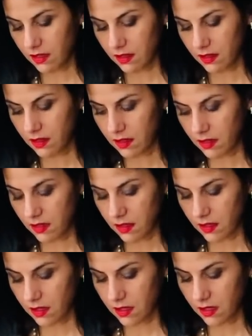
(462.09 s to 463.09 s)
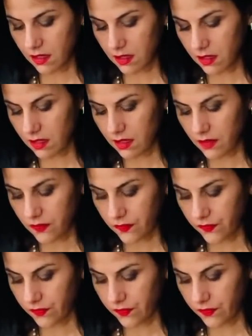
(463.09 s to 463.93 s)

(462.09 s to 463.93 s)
(no one is talking)